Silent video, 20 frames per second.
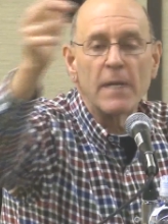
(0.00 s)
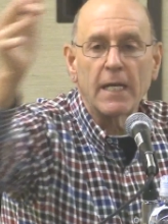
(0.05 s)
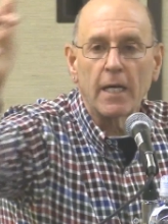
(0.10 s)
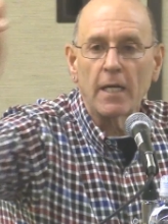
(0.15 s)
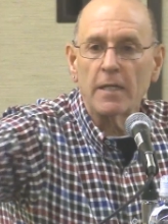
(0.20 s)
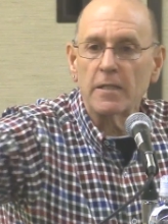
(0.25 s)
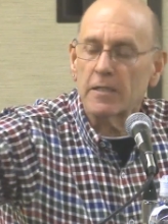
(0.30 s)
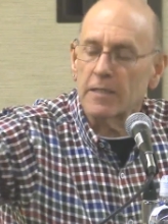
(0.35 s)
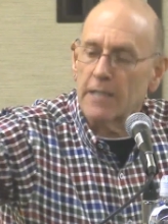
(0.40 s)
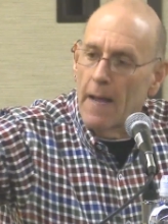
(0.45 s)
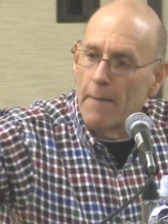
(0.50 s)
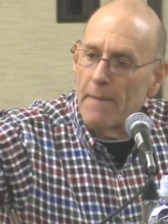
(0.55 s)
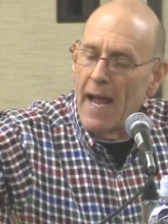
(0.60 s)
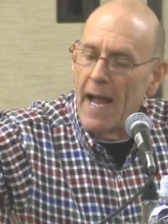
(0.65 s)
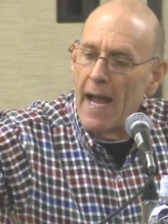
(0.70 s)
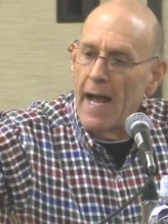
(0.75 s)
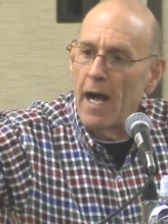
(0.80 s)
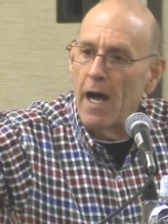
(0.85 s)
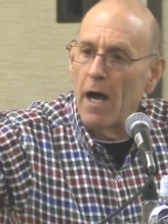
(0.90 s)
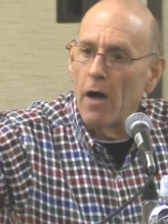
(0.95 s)
because
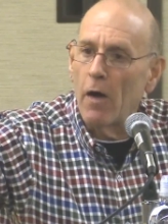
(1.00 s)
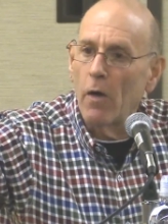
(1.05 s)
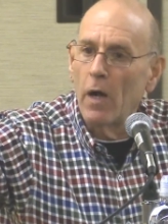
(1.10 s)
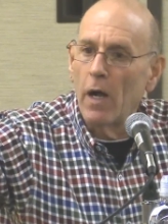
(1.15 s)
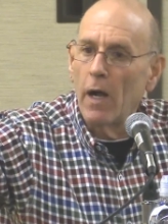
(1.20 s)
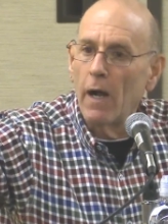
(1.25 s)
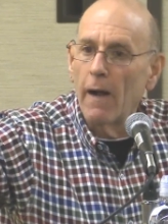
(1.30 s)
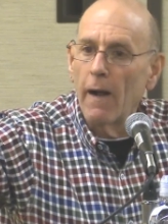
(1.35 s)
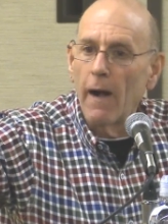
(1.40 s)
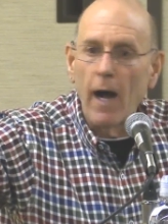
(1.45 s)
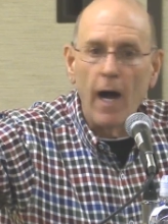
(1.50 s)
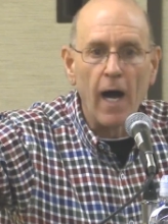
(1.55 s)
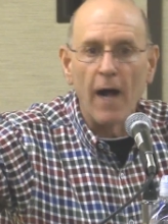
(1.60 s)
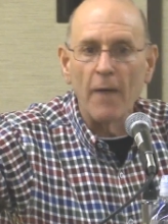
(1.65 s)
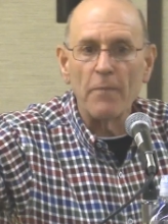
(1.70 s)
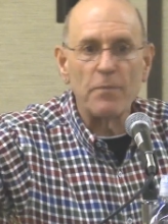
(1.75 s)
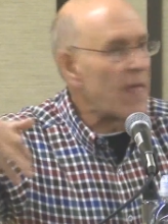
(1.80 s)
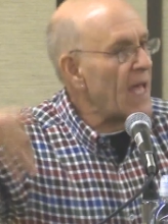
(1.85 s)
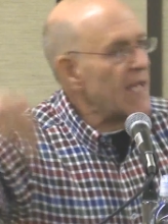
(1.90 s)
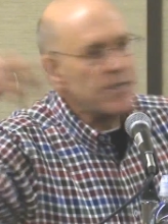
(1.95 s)
somehow
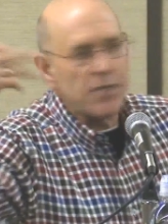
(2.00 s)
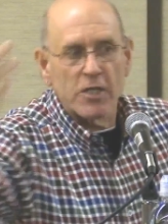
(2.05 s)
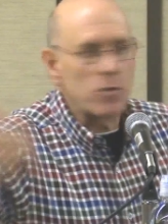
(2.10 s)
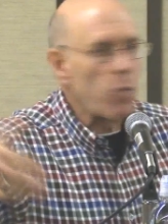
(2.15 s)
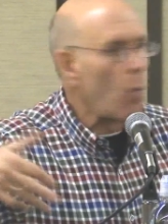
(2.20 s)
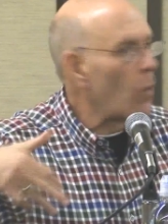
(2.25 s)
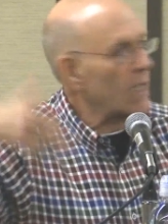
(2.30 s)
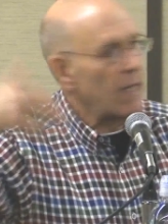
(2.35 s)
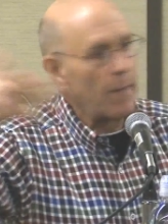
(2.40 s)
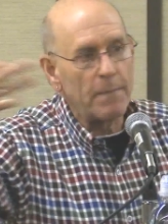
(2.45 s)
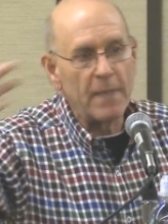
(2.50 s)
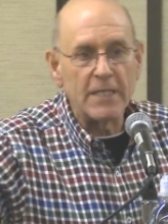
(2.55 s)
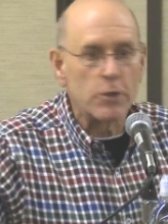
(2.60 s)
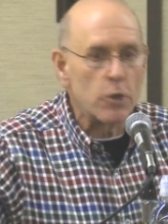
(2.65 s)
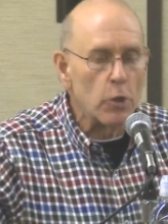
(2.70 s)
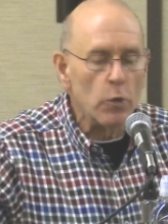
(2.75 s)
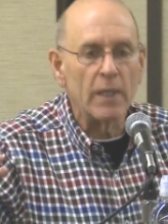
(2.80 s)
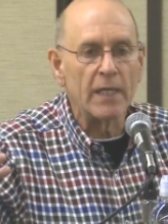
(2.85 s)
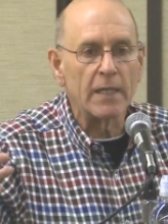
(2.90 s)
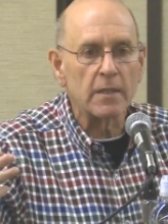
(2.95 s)
uh, they just want to be
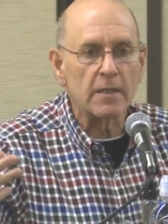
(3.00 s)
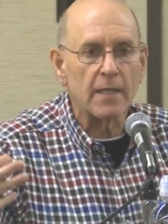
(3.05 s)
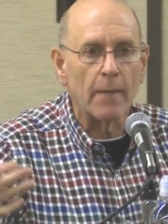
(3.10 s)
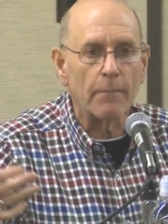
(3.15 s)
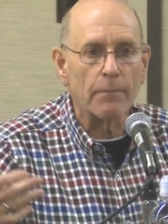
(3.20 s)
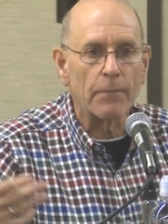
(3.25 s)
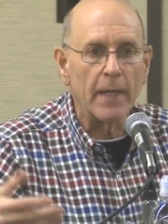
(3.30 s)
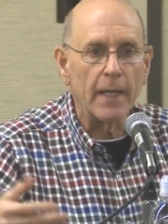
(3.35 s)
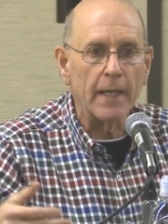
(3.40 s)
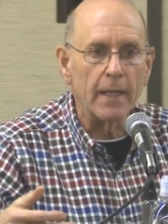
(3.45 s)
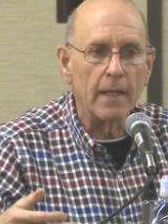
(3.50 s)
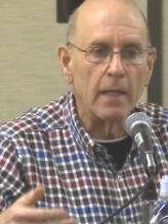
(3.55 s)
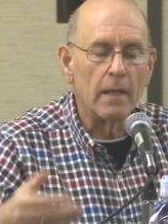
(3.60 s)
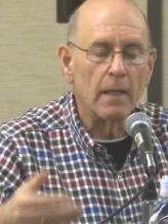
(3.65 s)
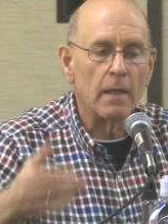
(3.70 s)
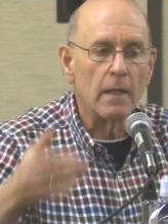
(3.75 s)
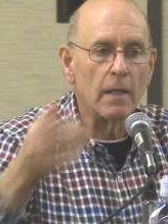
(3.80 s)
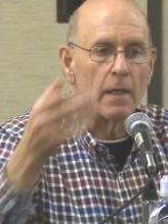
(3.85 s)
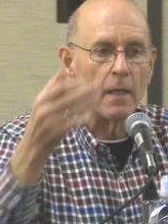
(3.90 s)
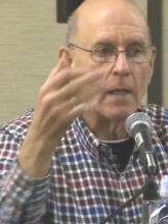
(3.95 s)
doing something.
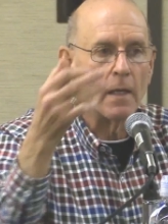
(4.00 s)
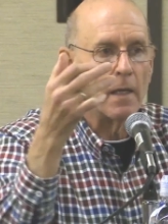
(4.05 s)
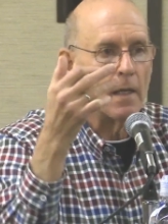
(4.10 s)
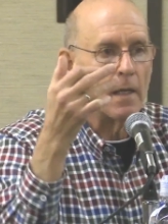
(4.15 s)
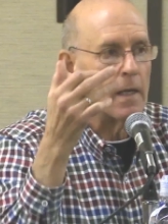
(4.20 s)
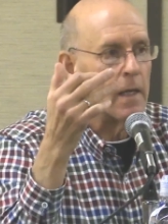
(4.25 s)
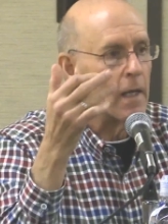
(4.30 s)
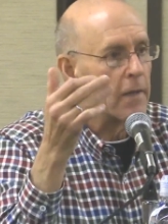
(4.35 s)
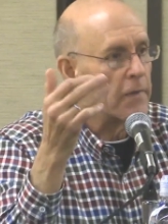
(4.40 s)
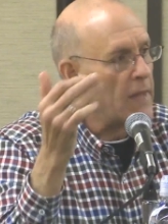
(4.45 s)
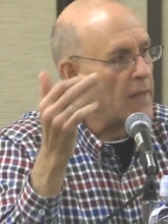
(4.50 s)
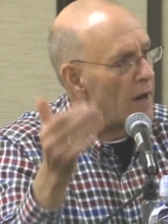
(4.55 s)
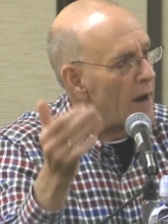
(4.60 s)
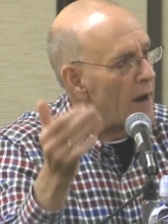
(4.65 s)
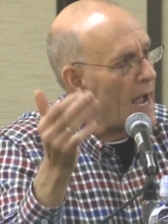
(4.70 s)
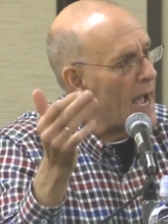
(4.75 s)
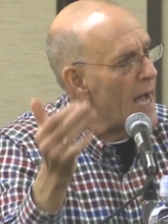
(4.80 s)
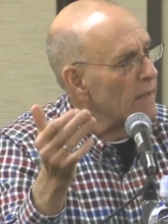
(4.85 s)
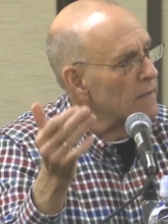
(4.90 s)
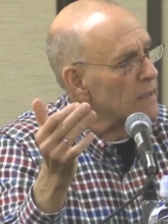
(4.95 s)
They're
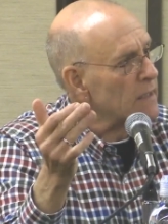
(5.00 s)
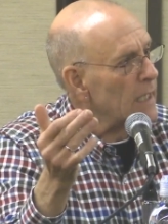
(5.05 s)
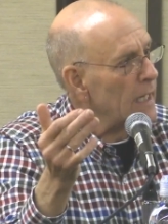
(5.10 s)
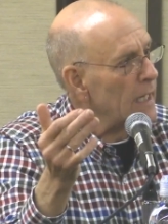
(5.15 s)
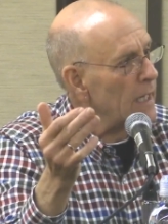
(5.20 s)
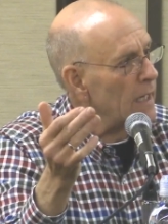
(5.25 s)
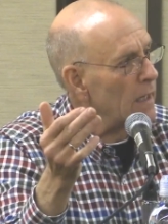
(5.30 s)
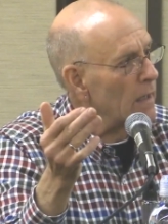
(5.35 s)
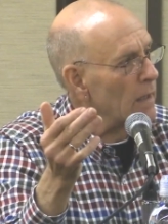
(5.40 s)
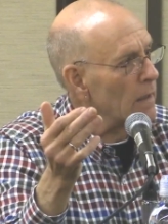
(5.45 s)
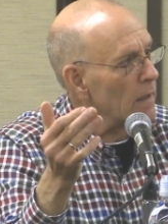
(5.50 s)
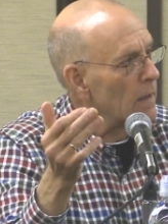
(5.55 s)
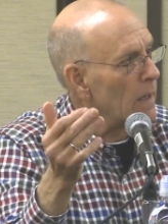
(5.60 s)
out there